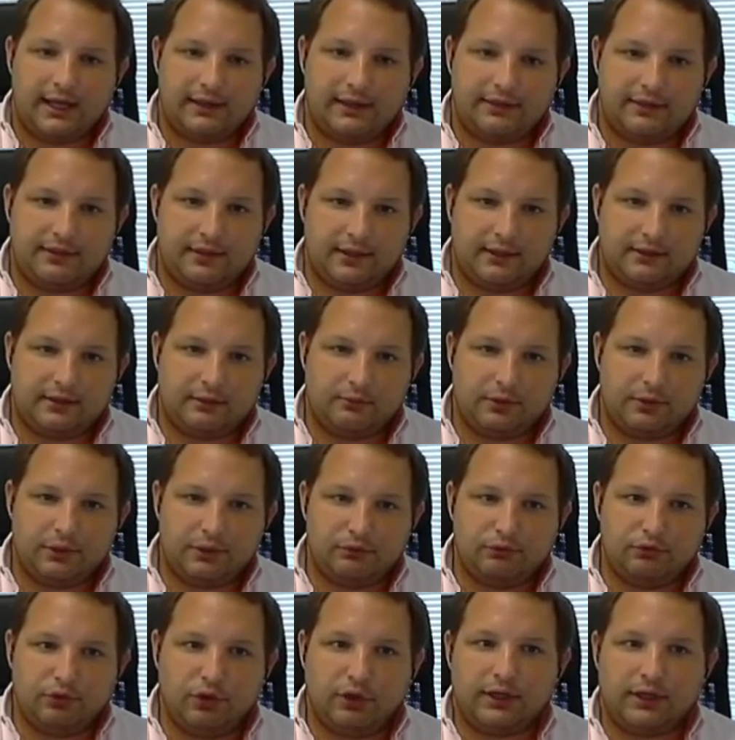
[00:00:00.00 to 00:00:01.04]
I think that
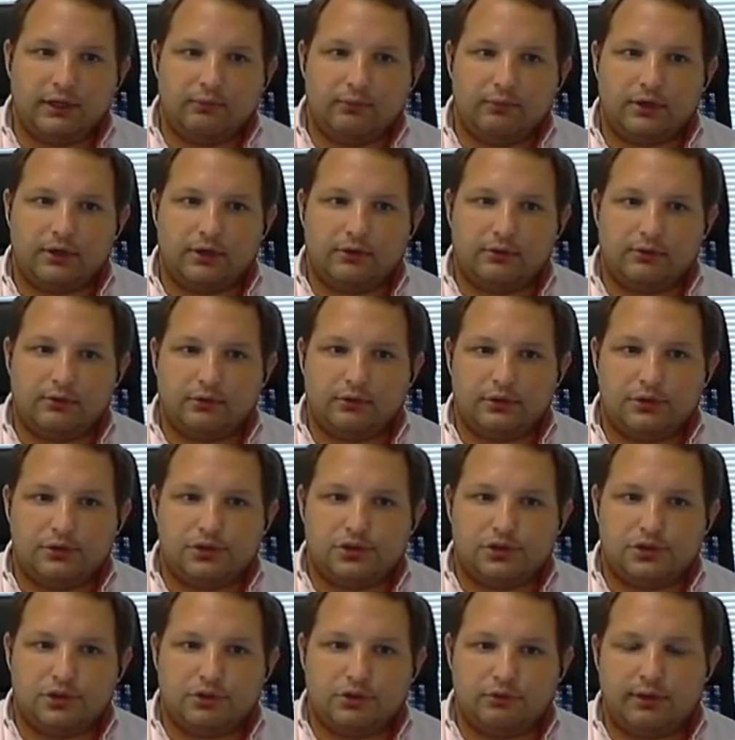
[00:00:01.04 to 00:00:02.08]
when you look at what
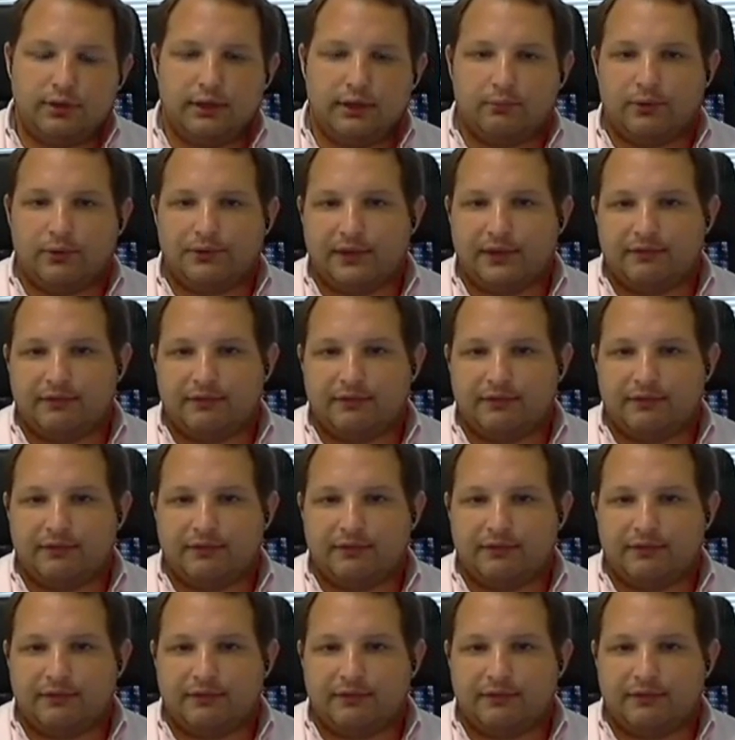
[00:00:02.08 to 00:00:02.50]
Google is doing,